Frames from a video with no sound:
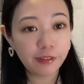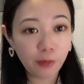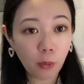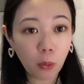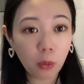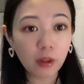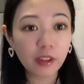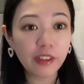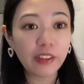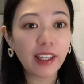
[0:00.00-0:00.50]
the
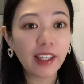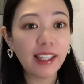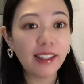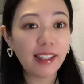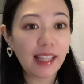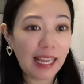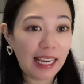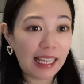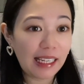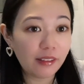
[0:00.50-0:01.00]
4th
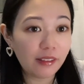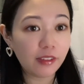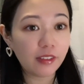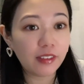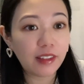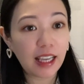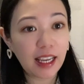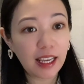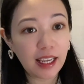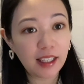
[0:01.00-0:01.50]
and the
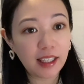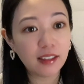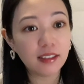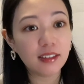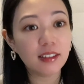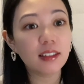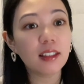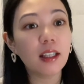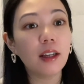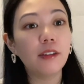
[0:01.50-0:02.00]
8th
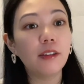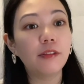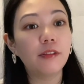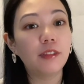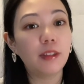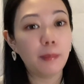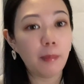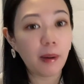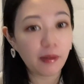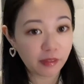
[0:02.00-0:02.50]
days
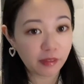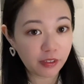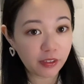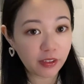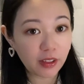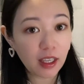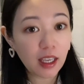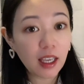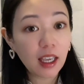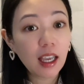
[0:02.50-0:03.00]
of the
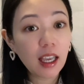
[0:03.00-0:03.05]
month.